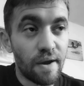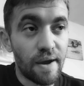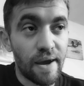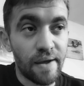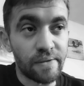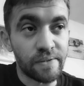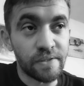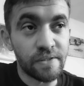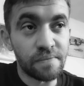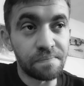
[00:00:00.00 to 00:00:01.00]
And,
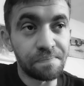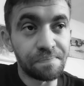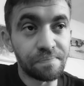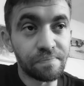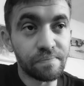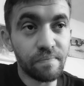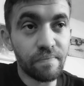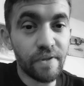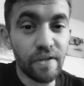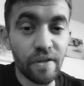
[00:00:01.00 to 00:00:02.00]

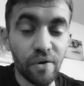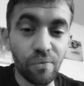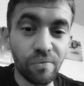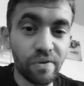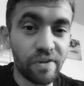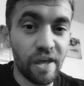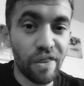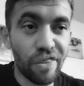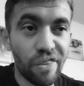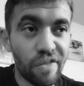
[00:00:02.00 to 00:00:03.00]
you know, death
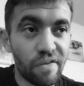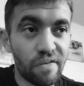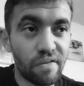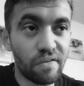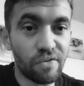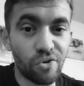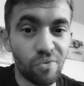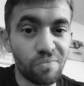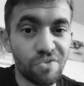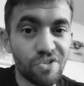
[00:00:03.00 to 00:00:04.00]

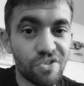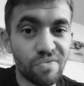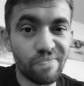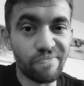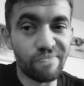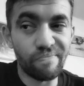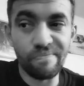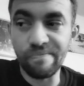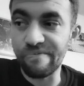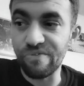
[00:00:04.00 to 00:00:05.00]
comes
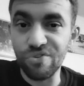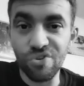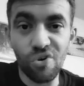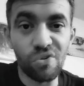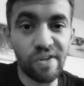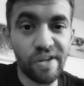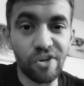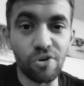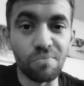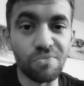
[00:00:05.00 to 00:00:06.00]
for us all, and it
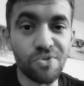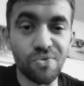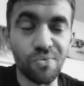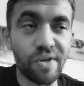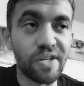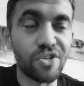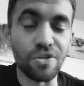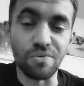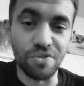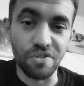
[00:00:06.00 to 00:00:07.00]
comes when it
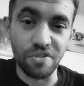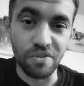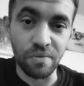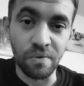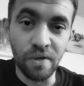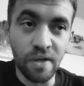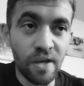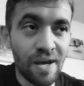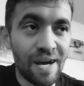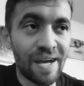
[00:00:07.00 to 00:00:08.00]
chooses to.
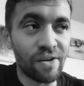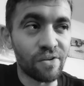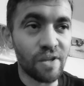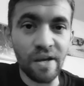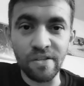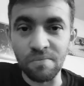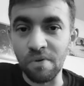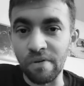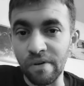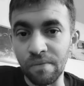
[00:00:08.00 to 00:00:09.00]
I could die
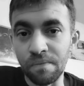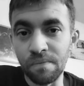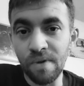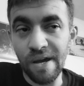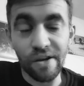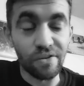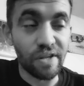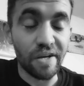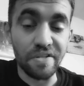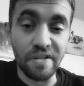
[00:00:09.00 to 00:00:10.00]
tomorrow. I could
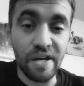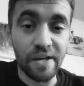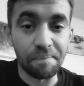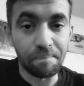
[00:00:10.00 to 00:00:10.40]
die tonight.